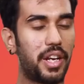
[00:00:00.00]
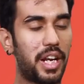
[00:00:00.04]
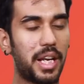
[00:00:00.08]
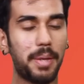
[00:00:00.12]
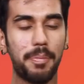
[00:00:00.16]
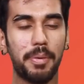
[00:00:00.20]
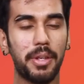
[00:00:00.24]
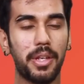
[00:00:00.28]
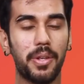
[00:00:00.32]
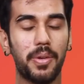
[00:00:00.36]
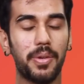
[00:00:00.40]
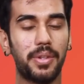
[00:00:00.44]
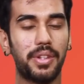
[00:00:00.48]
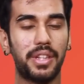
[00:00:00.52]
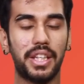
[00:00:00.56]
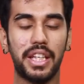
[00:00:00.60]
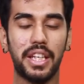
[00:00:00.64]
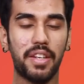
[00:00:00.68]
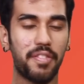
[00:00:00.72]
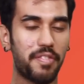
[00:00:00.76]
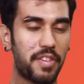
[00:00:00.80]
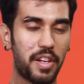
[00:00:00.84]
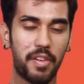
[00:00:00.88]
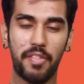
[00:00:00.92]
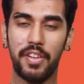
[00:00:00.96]
Redmi Note
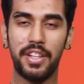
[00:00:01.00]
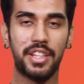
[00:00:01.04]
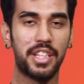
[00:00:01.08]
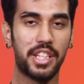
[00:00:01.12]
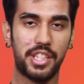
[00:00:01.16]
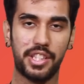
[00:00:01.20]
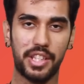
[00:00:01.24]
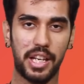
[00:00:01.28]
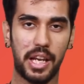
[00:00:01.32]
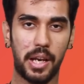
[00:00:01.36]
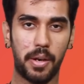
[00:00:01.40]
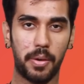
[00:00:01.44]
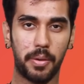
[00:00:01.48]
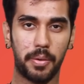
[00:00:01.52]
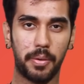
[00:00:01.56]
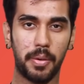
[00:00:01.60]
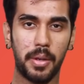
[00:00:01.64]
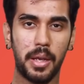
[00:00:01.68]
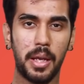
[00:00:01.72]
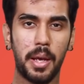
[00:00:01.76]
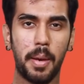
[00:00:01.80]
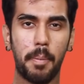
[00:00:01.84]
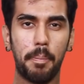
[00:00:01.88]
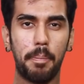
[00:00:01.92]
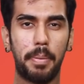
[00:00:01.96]
3 will win this round
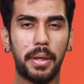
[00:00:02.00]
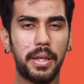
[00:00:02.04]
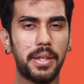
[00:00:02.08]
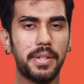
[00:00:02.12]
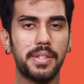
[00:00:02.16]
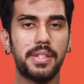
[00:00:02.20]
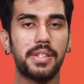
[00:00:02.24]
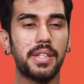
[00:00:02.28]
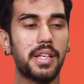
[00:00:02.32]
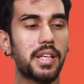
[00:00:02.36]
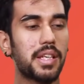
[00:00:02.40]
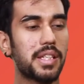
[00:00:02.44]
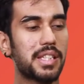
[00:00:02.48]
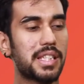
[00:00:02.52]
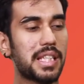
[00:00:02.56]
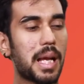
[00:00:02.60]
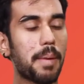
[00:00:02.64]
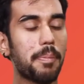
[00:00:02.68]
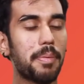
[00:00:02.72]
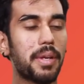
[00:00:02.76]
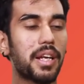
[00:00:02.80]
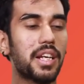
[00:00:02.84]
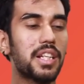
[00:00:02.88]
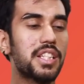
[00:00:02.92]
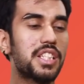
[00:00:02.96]
because
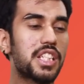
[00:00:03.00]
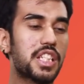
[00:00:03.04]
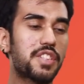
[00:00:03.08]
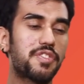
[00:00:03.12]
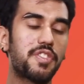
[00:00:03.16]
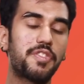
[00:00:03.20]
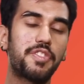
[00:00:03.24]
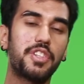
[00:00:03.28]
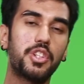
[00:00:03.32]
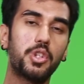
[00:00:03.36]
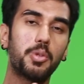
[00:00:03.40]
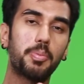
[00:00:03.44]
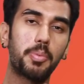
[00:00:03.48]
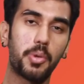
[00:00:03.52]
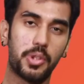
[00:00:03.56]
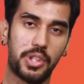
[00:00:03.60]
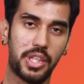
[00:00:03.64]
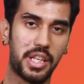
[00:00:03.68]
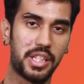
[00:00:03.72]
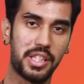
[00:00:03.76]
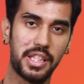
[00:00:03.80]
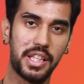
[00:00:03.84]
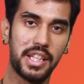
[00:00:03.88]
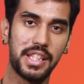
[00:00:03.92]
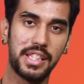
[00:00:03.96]
Snapdragon 652
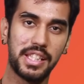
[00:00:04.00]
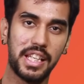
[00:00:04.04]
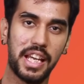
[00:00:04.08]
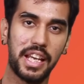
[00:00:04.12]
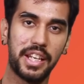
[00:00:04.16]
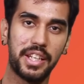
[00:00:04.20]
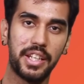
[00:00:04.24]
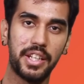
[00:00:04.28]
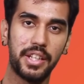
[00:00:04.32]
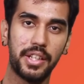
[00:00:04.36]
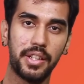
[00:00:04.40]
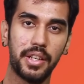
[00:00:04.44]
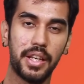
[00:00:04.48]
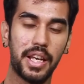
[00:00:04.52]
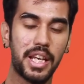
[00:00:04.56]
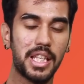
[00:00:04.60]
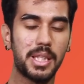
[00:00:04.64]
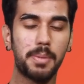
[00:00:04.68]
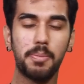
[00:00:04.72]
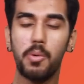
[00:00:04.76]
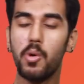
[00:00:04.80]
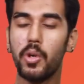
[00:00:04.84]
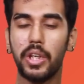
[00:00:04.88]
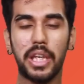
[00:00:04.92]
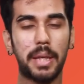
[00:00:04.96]
processor inside it
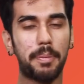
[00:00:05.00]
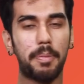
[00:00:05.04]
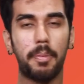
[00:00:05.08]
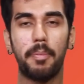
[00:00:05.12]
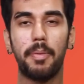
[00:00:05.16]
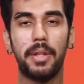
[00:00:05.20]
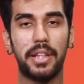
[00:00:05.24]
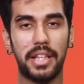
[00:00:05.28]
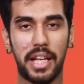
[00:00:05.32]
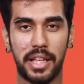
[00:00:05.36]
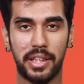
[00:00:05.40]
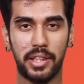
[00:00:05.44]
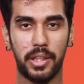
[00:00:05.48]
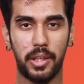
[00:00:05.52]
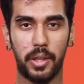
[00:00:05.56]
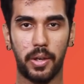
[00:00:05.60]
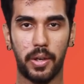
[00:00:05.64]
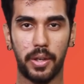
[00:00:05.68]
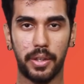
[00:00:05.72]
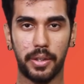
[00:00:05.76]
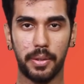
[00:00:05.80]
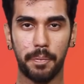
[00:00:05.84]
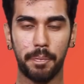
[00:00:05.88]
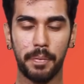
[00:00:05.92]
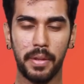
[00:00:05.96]
is more capable than the
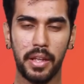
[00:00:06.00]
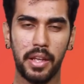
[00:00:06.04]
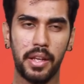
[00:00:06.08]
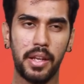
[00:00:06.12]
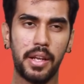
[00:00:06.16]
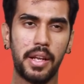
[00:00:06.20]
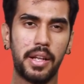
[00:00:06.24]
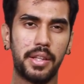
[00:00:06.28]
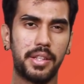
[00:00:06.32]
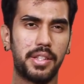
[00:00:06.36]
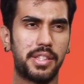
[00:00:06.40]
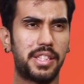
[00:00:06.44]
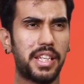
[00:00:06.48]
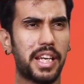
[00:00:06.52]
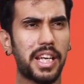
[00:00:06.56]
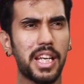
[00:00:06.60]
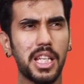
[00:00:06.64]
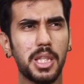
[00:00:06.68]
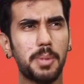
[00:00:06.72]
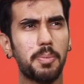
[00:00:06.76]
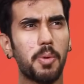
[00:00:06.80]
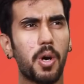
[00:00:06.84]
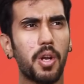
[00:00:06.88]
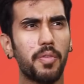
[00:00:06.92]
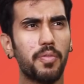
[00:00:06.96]
lot. The
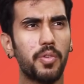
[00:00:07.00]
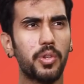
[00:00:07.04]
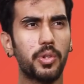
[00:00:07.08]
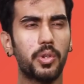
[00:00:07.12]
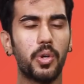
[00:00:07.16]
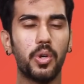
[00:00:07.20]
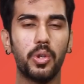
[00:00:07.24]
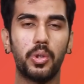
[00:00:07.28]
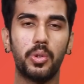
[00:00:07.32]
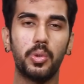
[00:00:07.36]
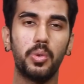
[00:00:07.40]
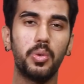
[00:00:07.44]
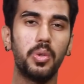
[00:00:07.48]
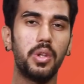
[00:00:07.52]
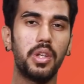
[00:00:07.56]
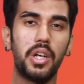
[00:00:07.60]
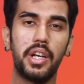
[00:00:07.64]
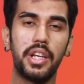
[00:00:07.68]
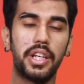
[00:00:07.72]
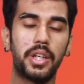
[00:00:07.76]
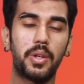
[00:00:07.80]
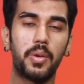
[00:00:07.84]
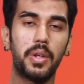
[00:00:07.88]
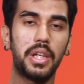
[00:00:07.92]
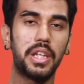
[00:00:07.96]
second spot would go to
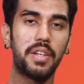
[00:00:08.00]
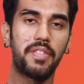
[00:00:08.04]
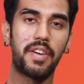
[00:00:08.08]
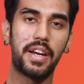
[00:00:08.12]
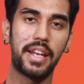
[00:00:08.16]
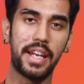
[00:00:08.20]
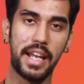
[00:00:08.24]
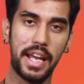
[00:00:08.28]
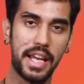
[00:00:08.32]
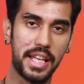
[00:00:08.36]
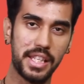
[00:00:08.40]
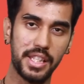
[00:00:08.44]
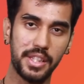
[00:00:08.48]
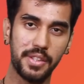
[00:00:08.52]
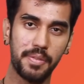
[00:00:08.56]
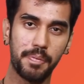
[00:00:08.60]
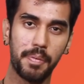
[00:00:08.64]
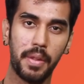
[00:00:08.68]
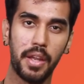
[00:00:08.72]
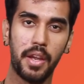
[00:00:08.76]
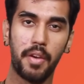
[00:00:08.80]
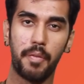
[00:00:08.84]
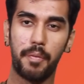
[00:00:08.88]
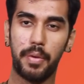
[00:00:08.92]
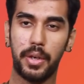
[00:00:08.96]
LeEco Le1S
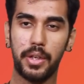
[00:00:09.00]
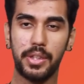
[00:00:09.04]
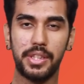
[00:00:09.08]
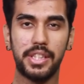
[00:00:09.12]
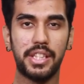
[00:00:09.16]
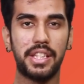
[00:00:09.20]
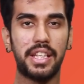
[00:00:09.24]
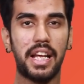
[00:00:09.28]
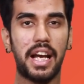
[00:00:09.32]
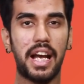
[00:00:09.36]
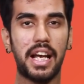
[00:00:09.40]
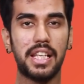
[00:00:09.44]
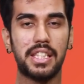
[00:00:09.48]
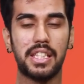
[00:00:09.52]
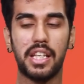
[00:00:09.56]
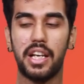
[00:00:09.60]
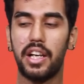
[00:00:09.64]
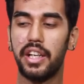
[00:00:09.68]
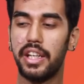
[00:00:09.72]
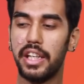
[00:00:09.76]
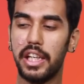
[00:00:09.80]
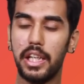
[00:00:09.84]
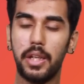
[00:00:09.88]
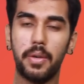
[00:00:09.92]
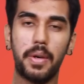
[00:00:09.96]
because it has
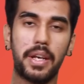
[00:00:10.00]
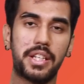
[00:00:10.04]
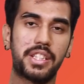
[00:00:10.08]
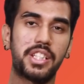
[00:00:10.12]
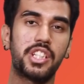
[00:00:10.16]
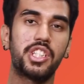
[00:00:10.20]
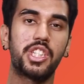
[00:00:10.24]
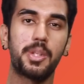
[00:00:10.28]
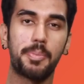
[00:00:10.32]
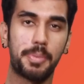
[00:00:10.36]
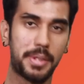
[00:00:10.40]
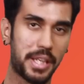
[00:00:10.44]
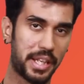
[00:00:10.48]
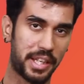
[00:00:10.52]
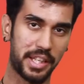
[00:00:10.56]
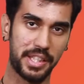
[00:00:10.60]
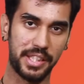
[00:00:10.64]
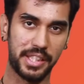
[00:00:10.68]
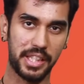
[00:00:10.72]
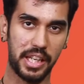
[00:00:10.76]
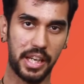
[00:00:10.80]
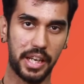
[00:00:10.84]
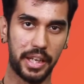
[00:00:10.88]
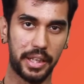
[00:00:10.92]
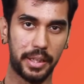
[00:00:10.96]
a Helio X10 chipset
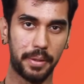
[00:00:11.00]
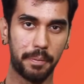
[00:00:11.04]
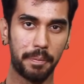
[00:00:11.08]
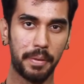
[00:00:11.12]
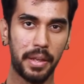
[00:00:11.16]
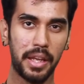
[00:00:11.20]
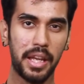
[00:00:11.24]
inside.